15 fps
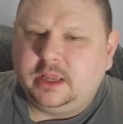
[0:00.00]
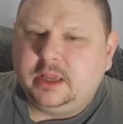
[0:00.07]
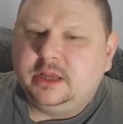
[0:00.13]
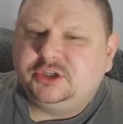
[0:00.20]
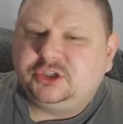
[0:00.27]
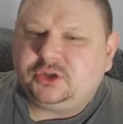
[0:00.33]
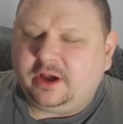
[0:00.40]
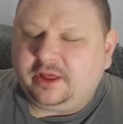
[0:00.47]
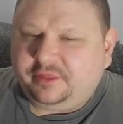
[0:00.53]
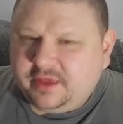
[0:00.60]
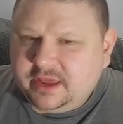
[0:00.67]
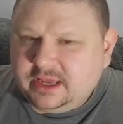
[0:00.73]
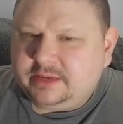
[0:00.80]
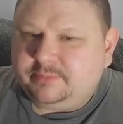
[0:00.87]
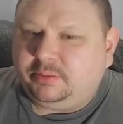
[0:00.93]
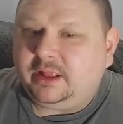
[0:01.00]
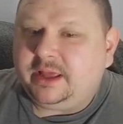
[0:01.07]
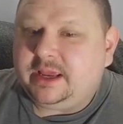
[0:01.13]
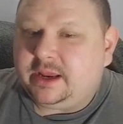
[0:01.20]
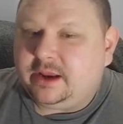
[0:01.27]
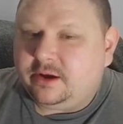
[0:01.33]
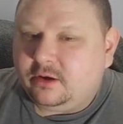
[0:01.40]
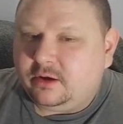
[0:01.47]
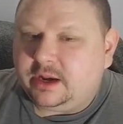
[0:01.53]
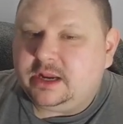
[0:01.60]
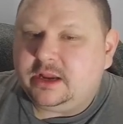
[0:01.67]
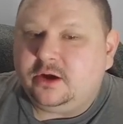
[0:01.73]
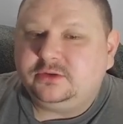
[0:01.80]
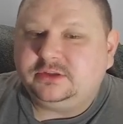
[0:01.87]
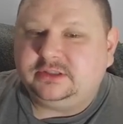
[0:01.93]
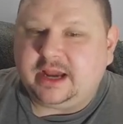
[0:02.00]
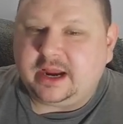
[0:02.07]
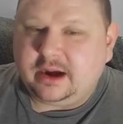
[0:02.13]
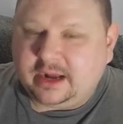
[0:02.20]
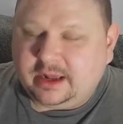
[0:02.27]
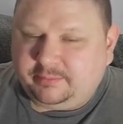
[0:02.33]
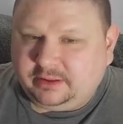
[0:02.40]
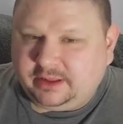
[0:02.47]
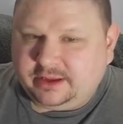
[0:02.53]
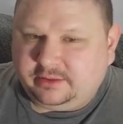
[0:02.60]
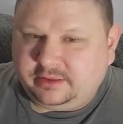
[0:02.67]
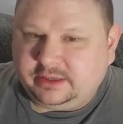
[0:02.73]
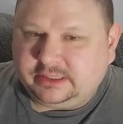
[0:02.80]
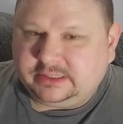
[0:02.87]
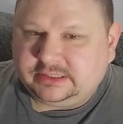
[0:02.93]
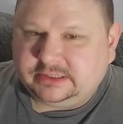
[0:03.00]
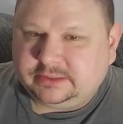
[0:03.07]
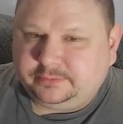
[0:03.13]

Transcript: So I think you play here, he goes there, and I play this.